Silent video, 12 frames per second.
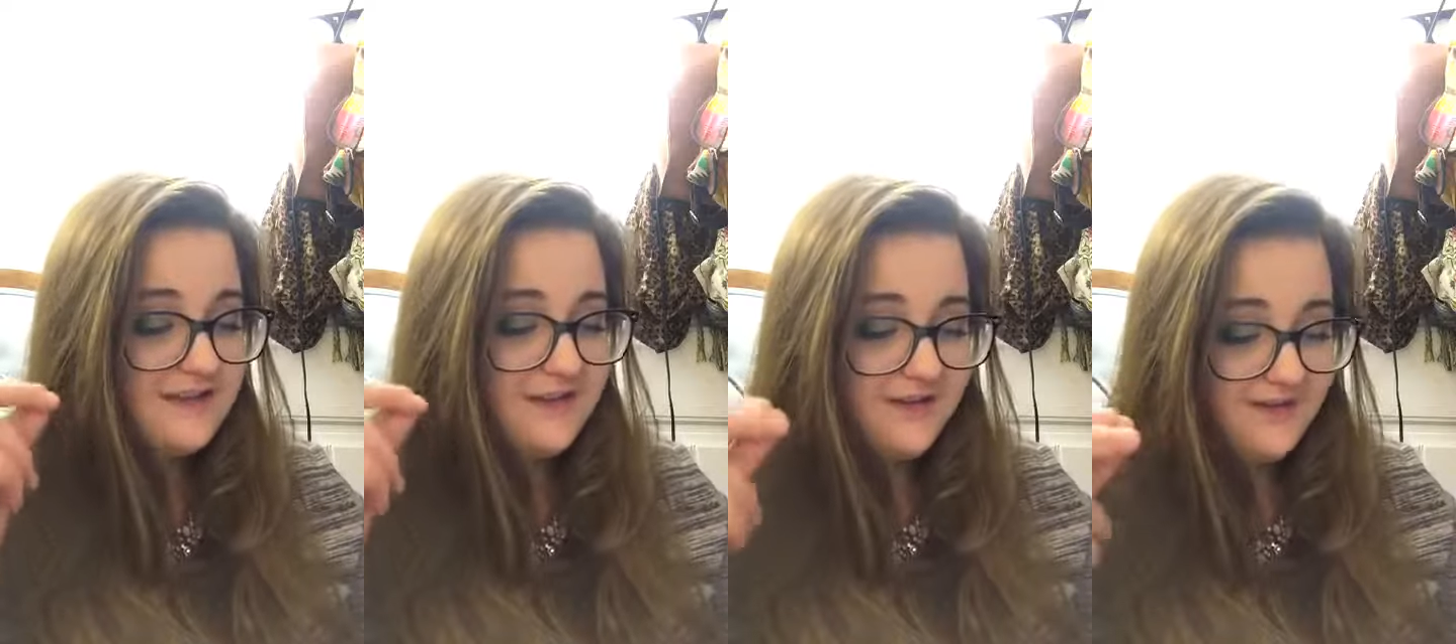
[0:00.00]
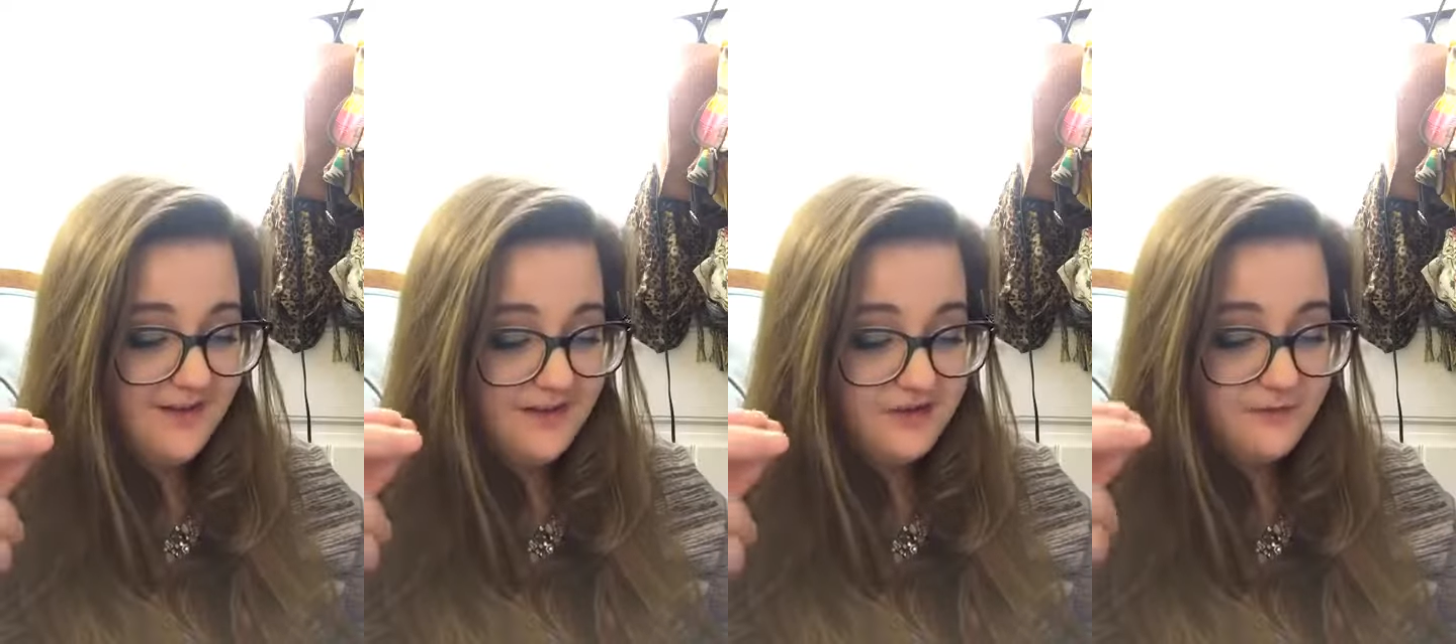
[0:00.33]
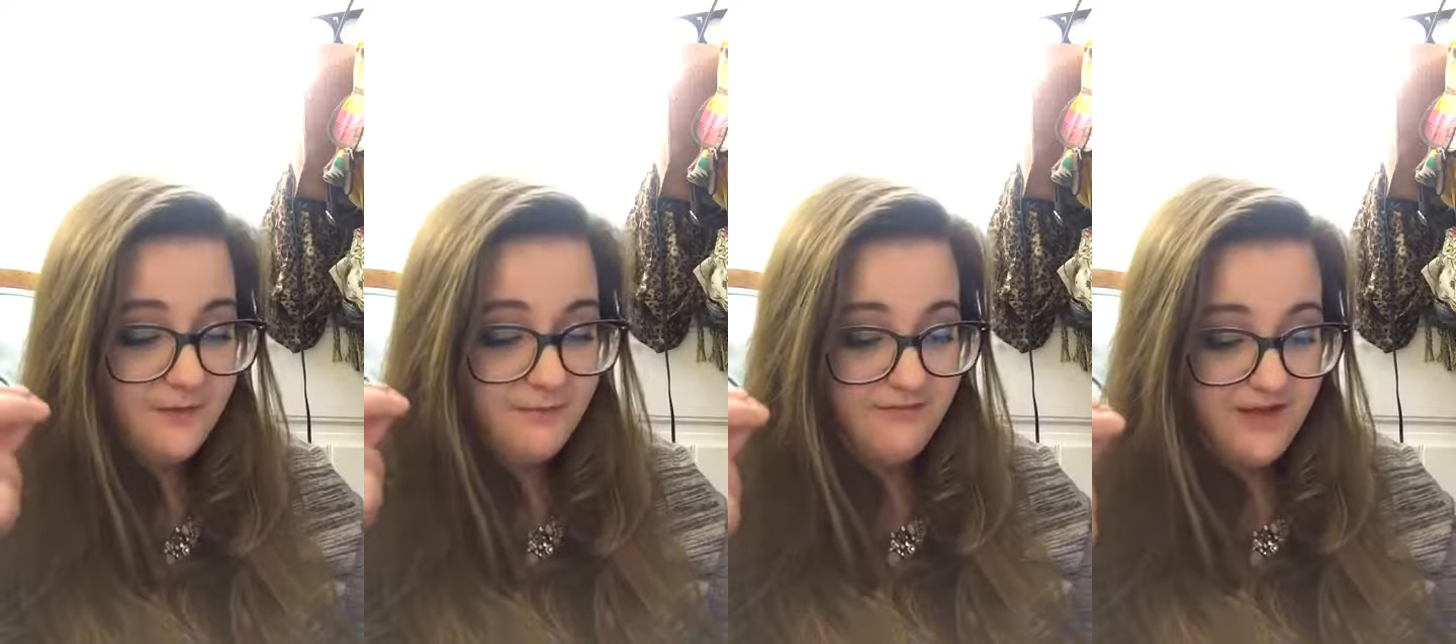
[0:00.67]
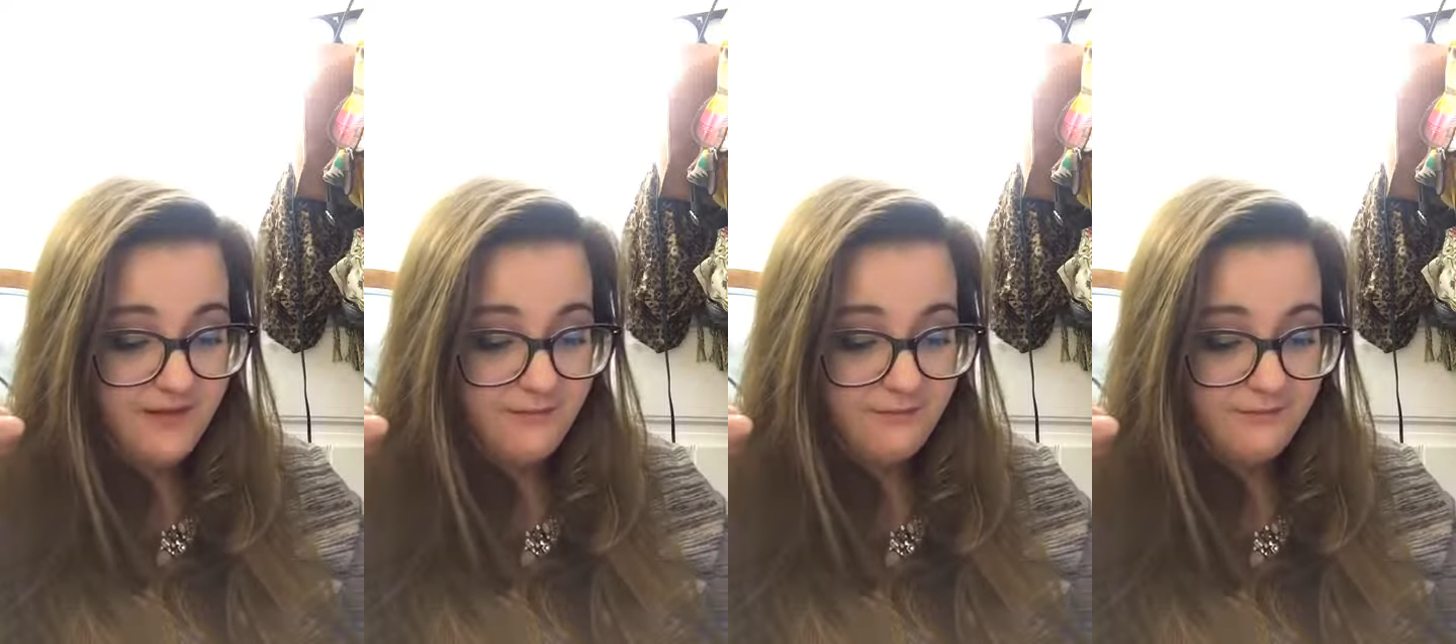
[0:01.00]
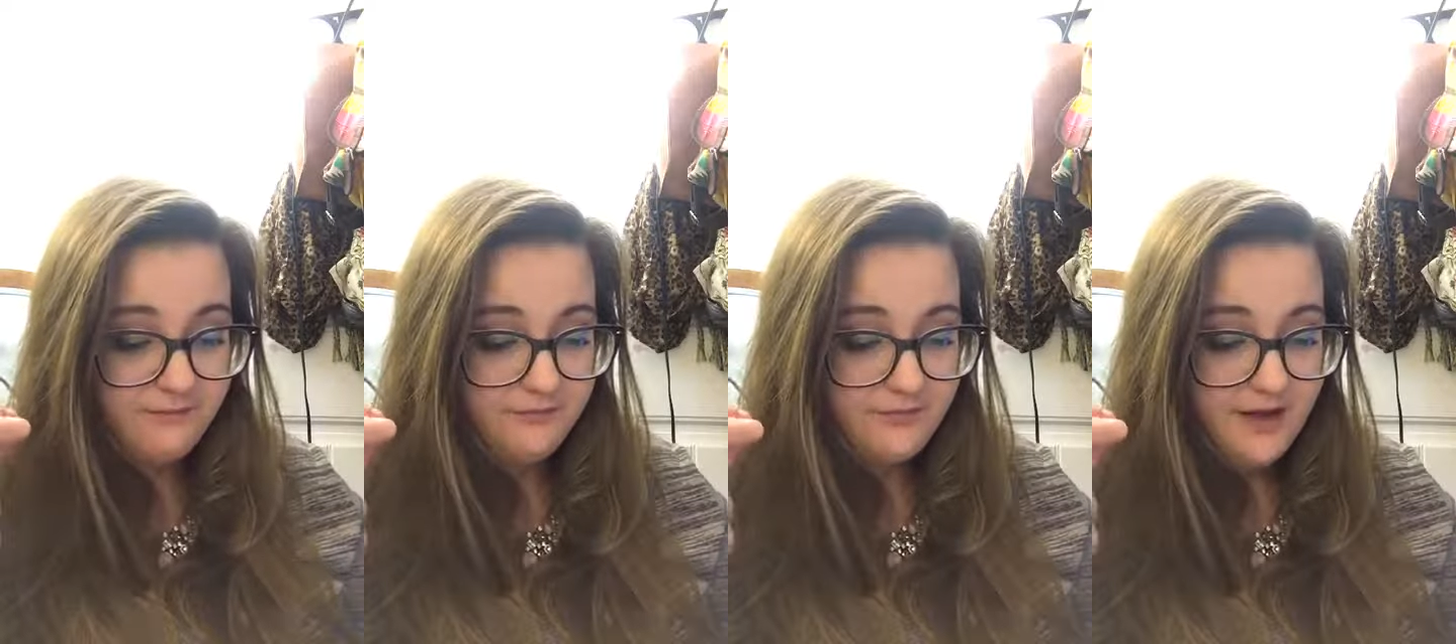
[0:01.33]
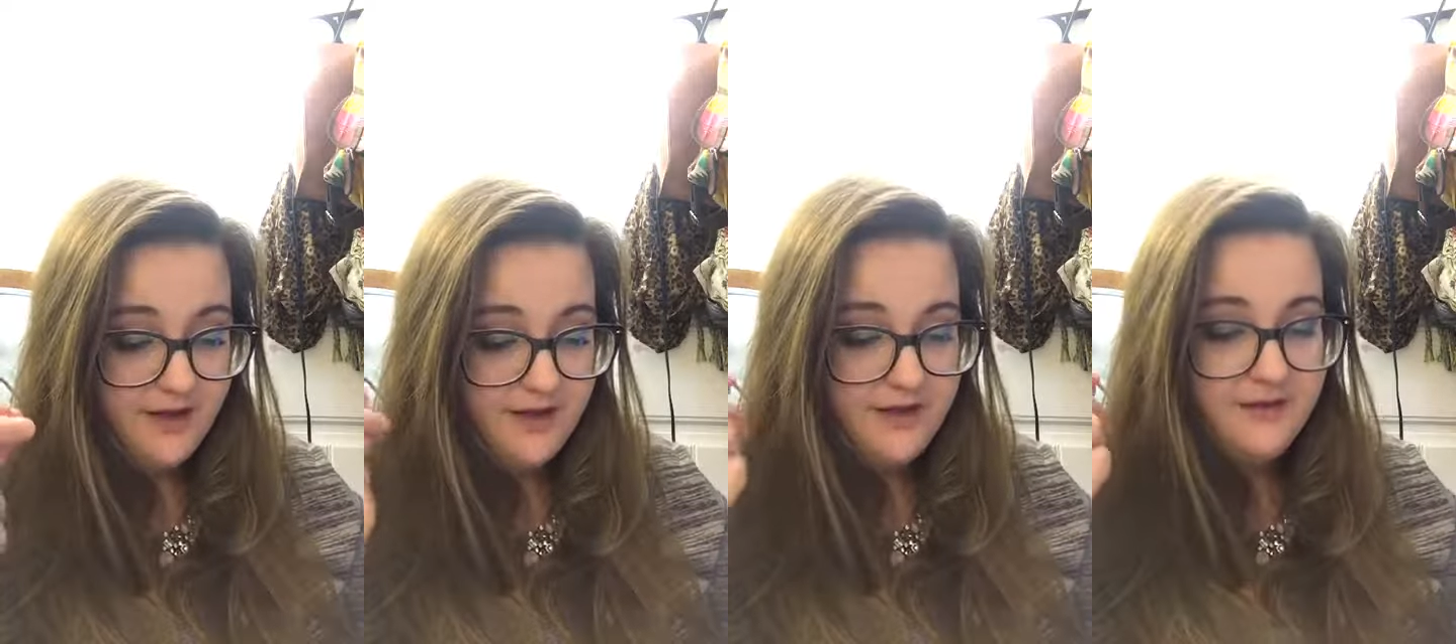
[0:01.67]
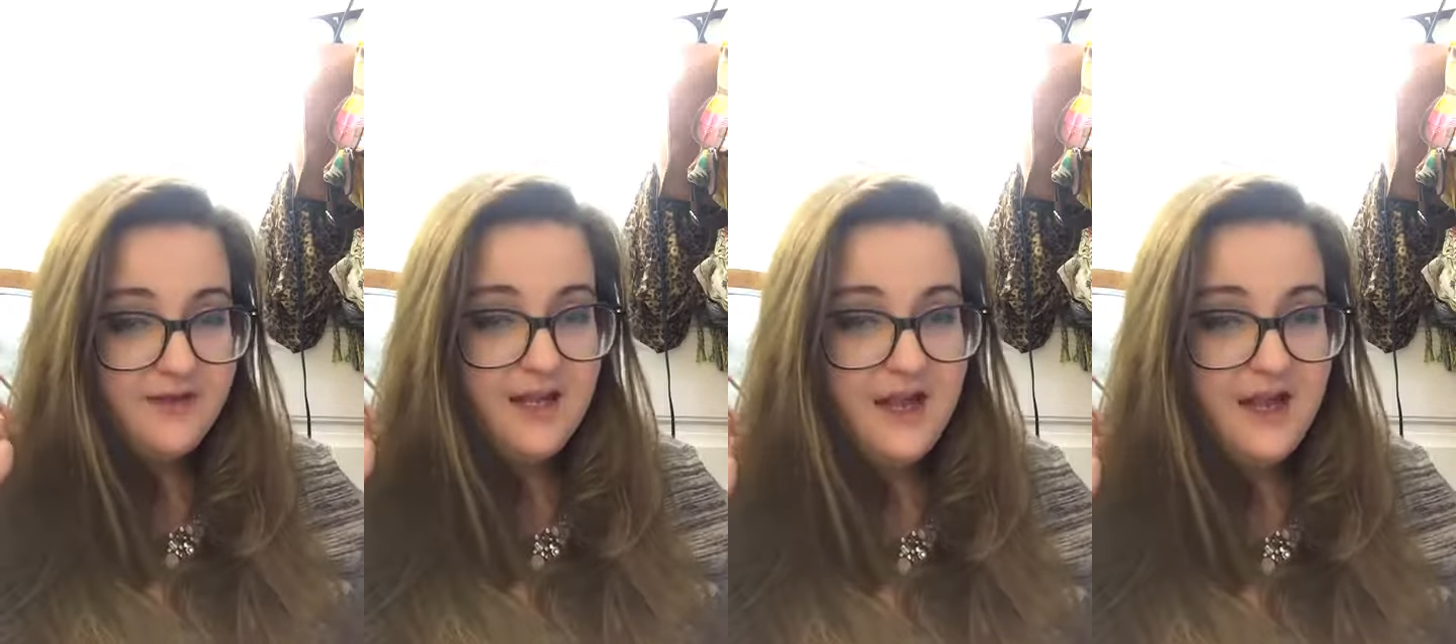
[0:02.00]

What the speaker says: consent from them? The